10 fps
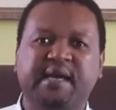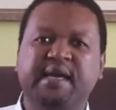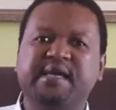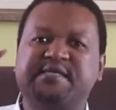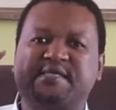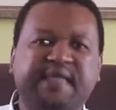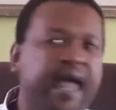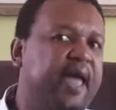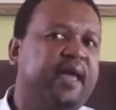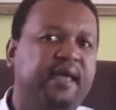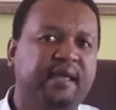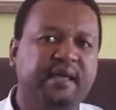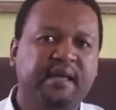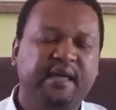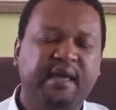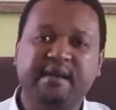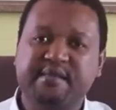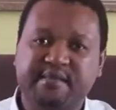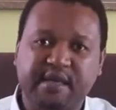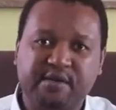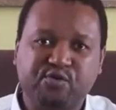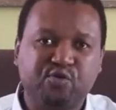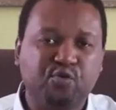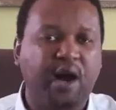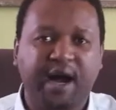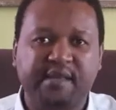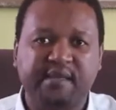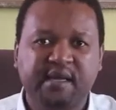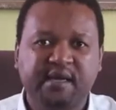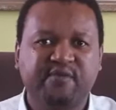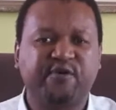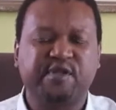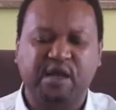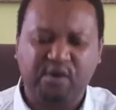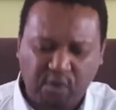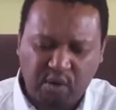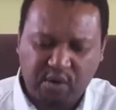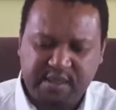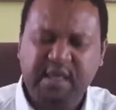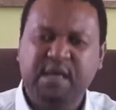Is there anything too hard? for the Lord.